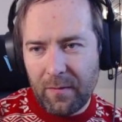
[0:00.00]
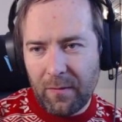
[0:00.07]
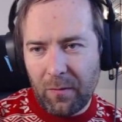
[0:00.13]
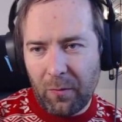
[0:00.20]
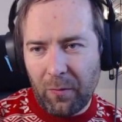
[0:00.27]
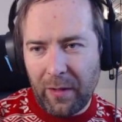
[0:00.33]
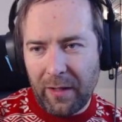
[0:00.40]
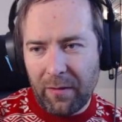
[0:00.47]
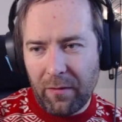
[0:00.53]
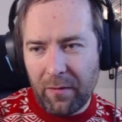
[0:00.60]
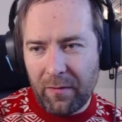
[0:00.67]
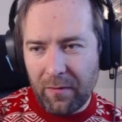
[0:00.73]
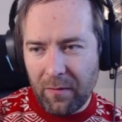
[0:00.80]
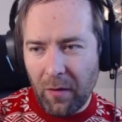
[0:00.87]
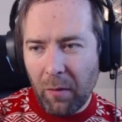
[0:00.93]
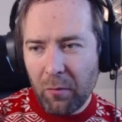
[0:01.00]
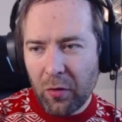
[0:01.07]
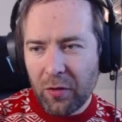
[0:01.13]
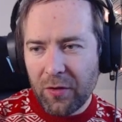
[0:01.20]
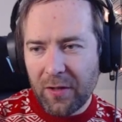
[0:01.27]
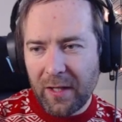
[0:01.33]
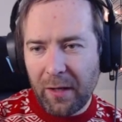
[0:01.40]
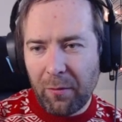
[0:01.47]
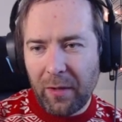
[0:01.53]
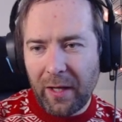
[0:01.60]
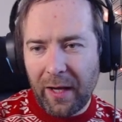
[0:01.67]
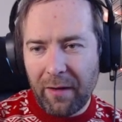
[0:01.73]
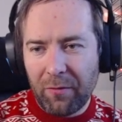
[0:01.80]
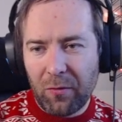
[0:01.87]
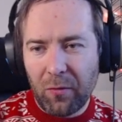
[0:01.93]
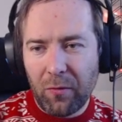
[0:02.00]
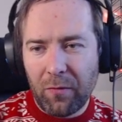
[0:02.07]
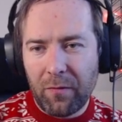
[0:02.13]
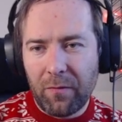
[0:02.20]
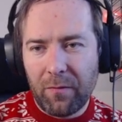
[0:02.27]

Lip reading: with numbers, and we have to